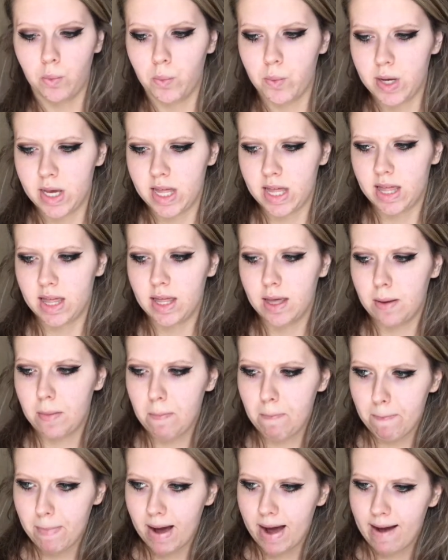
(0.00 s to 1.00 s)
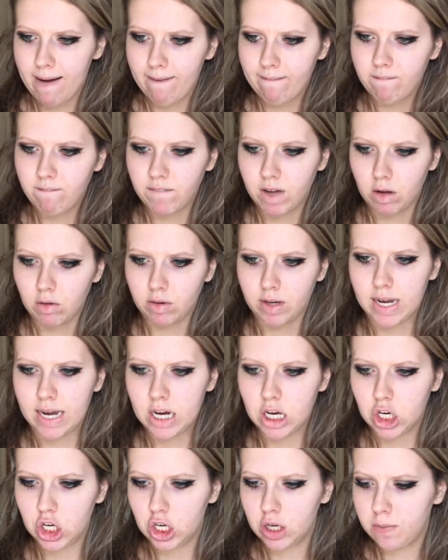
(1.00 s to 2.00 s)
with my
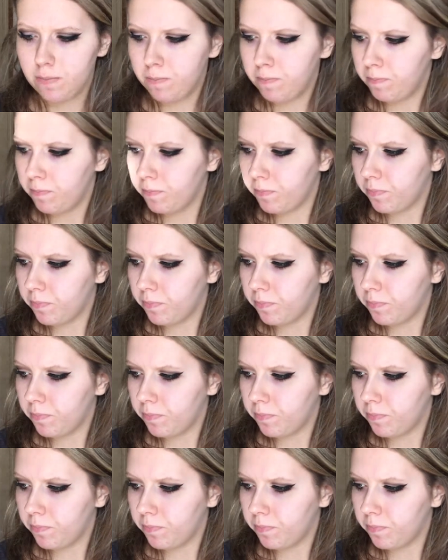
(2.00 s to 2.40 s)
foundation.